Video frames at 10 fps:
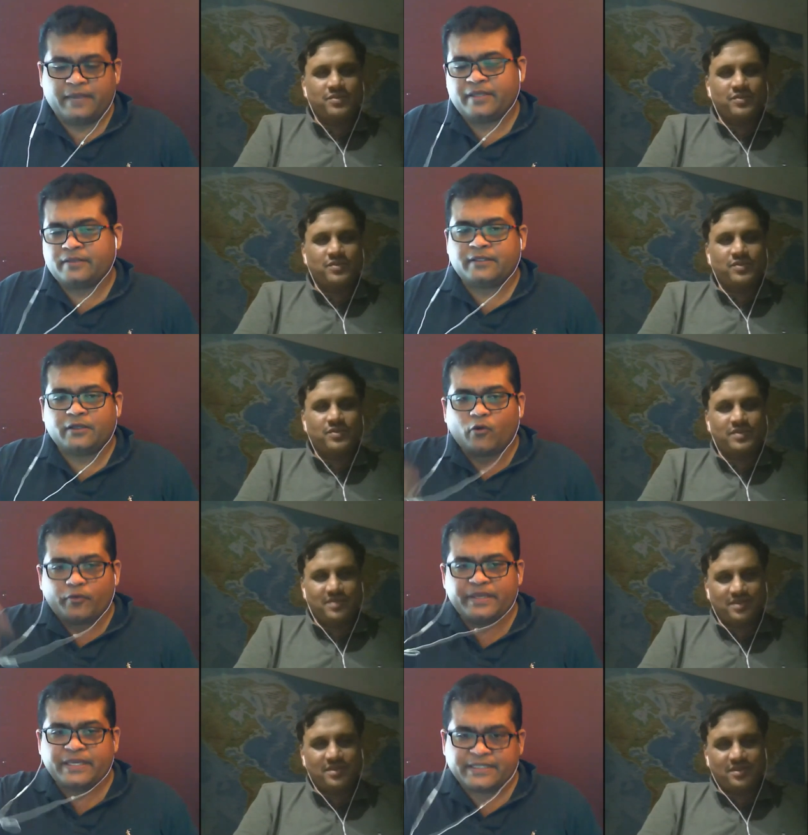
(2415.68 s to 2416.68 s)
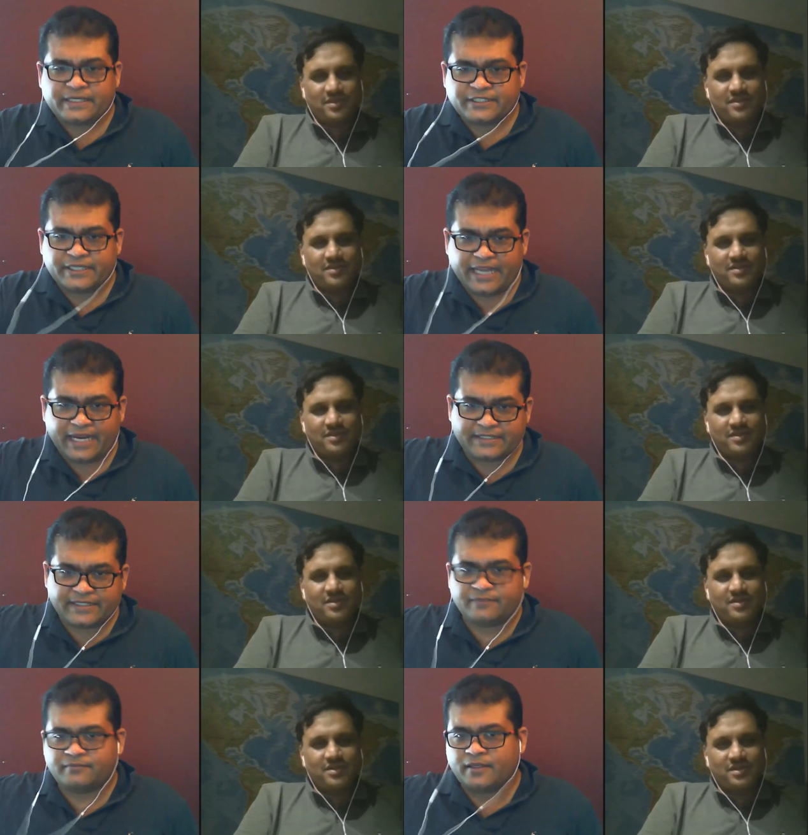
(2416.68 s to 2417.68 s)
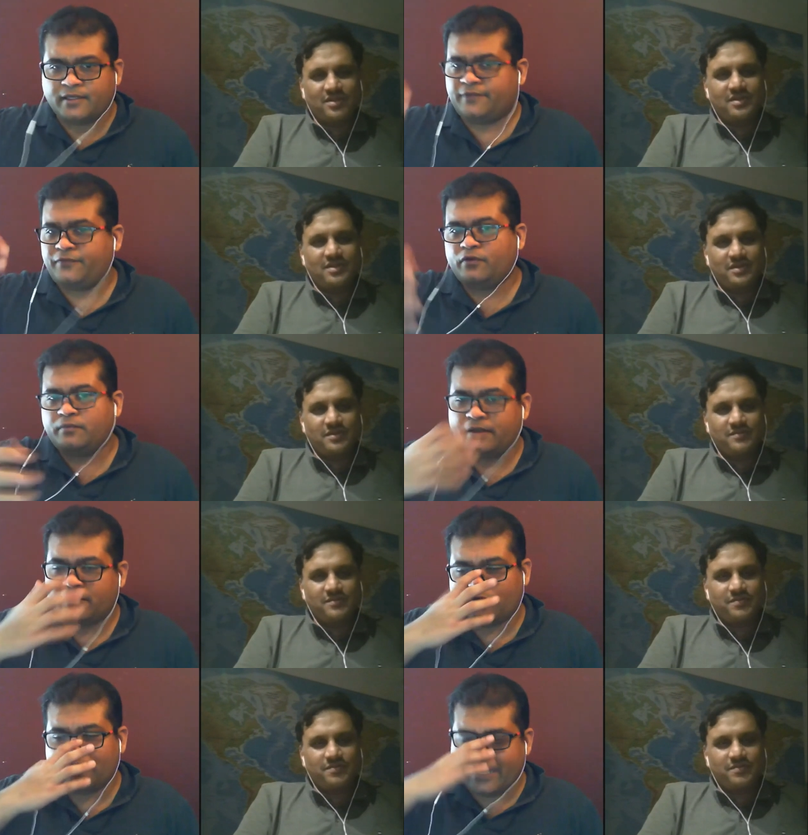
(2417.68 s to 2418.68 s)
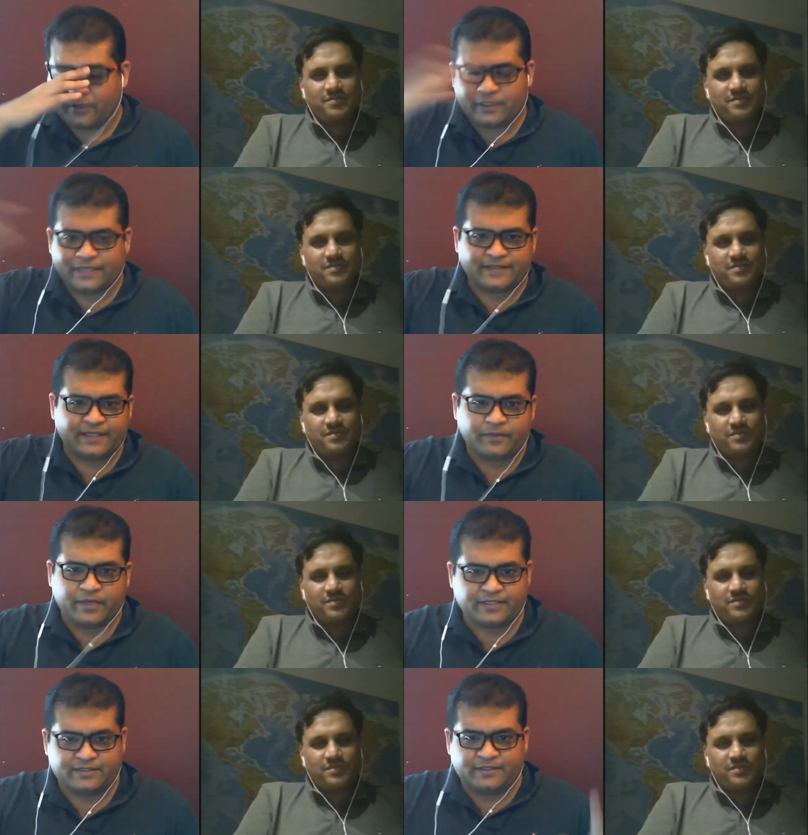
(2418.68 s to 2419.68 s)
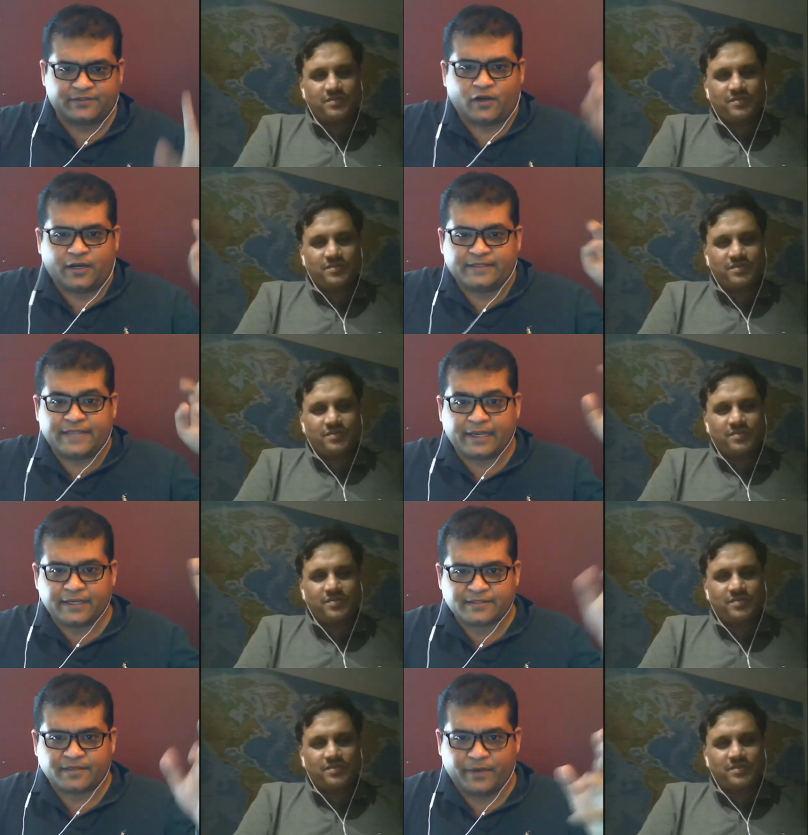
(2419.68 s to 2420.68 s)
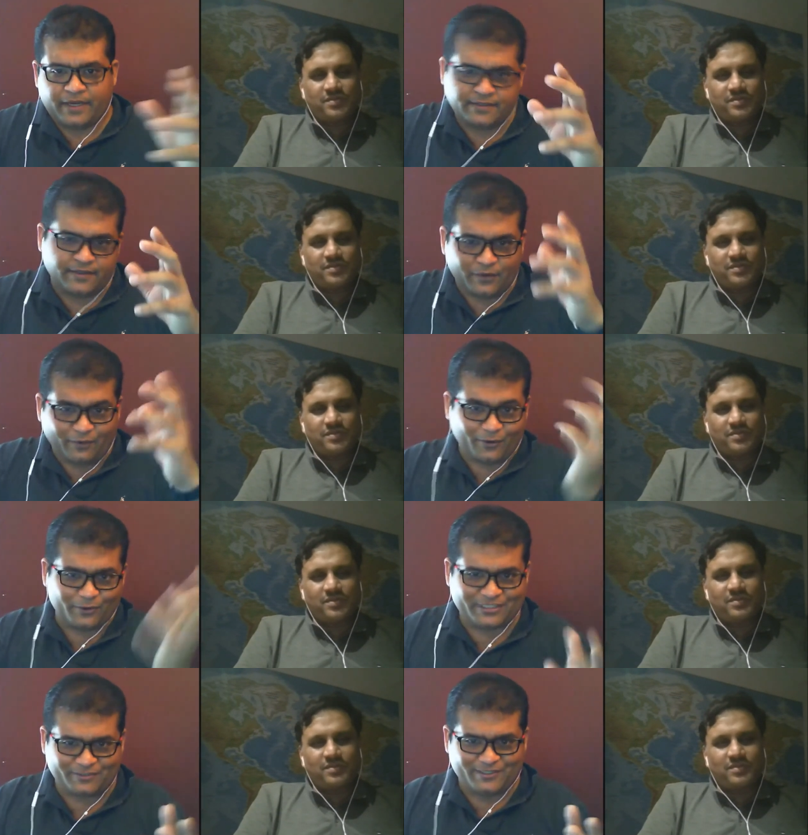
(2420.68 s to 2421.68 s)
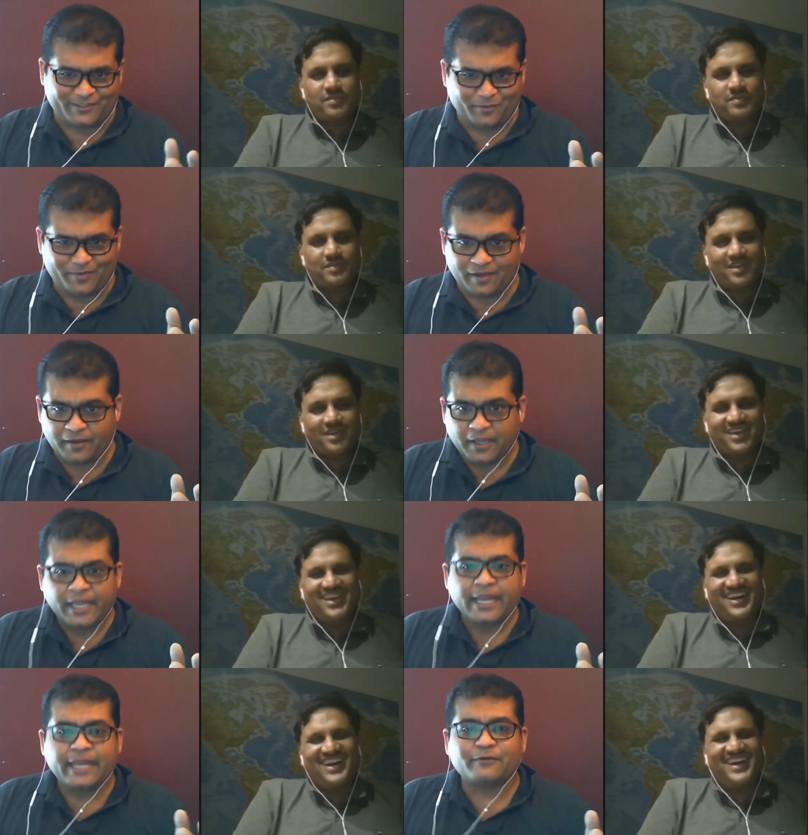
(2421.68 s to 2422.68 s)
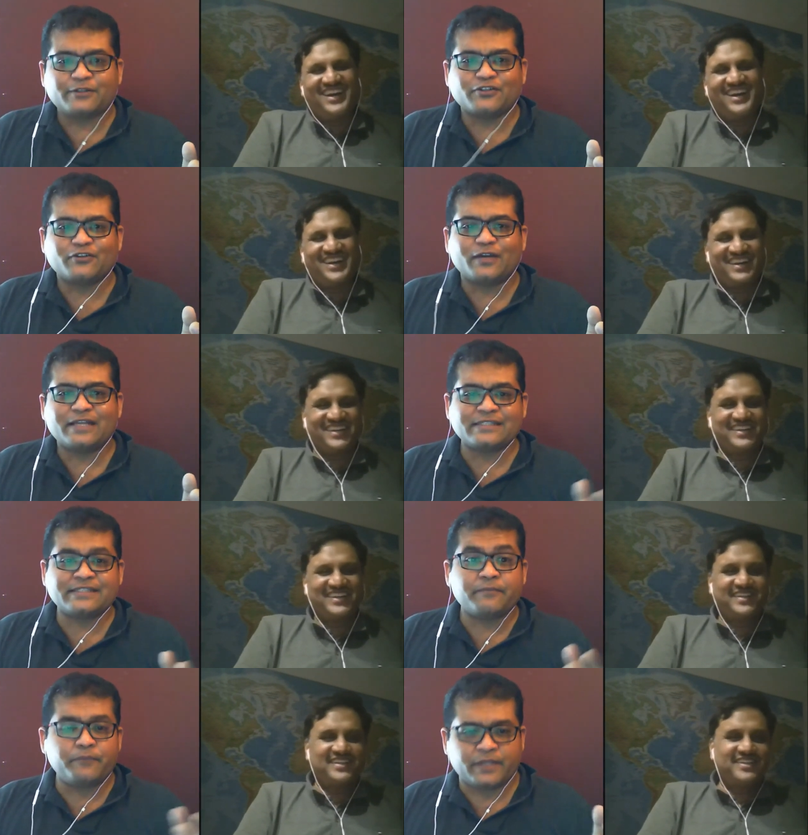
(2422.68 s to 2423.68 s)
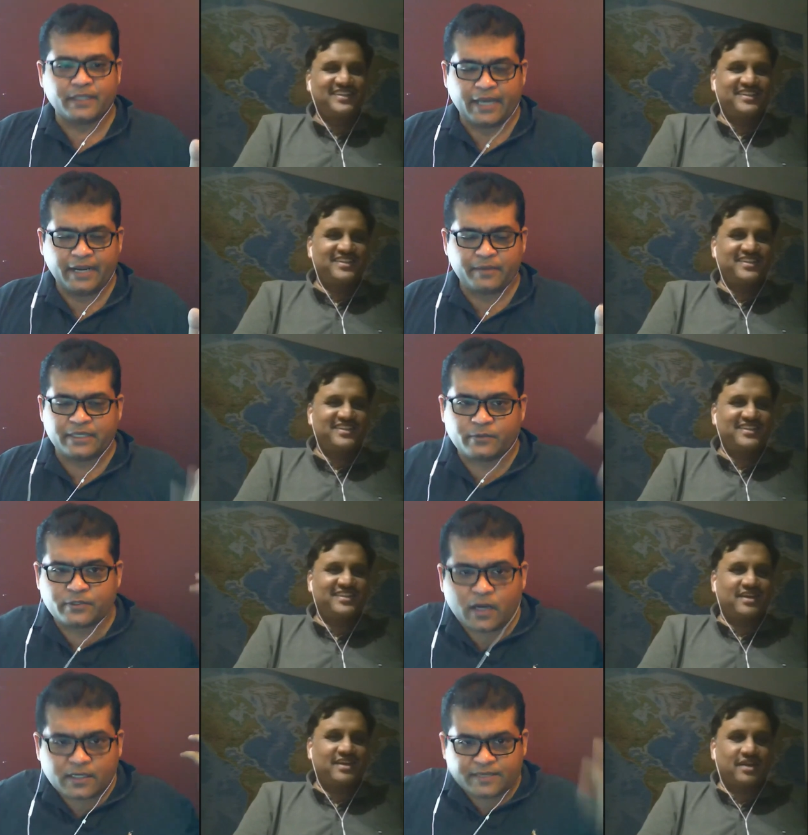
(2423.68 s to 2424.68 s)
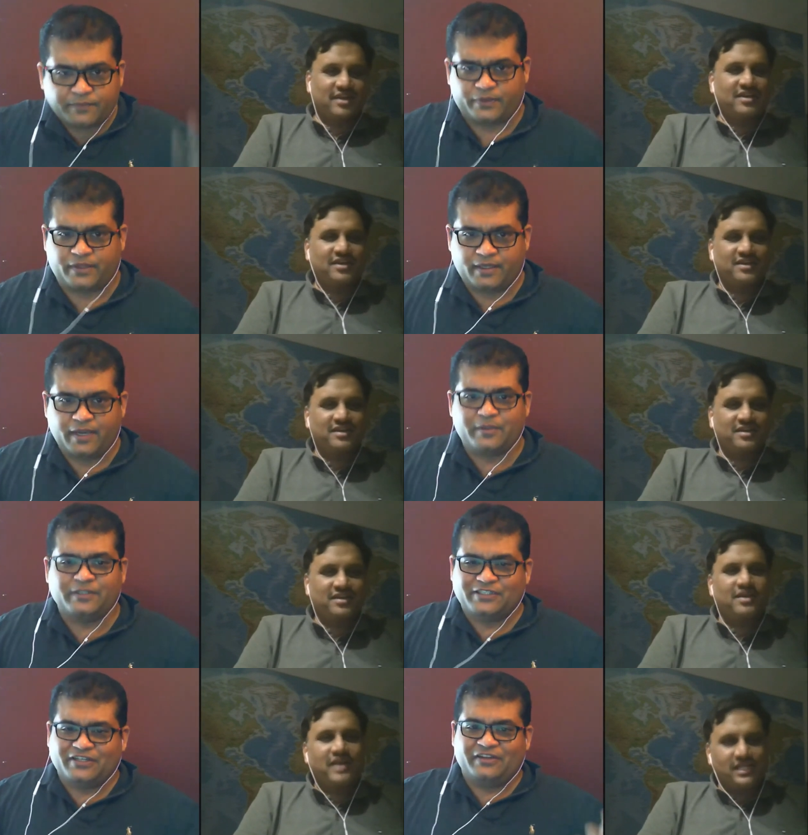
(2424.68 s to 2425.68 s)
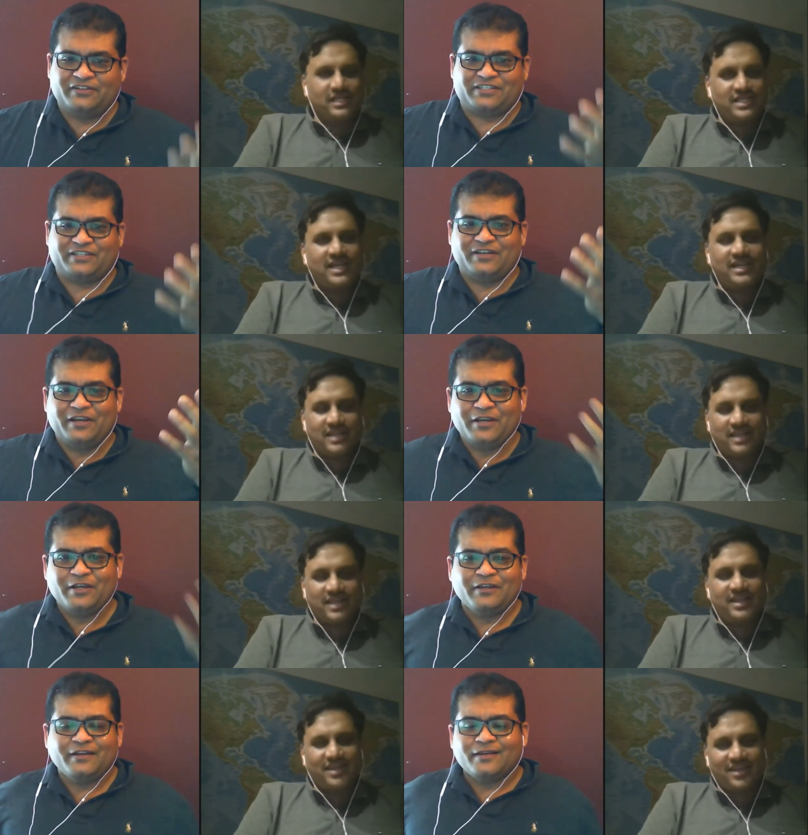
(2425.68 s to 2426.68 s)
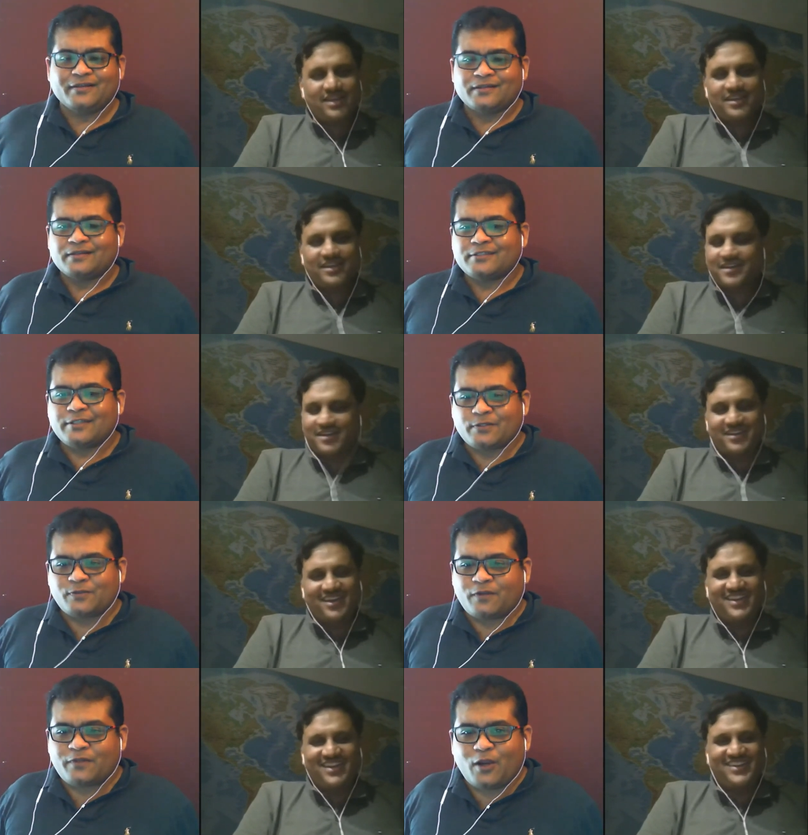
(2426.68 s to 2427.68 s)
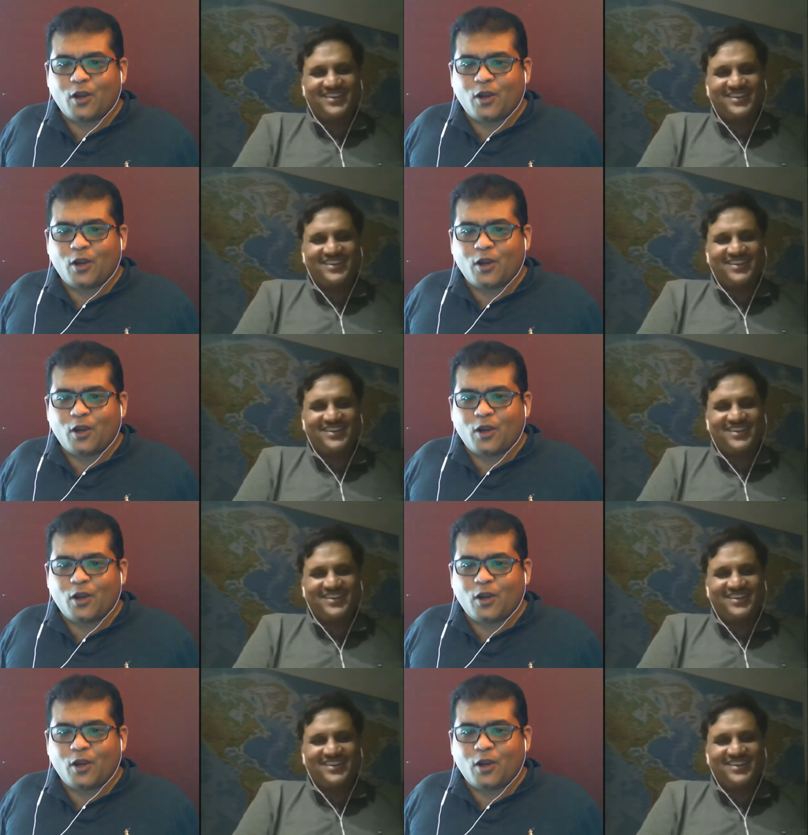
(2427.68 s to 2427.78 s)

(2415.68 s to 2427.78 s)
Speaker 1: I mean, the OBE that she gets, and uh, if you you'll get to that scene. I mean, ex- it's not exactly a surprise. Everyone knows mm. she was an OBE. Yeah. it was shown as a sympathy, right? But there was not a ah. sympathy. I mean, she exactly. Yeah she was one of the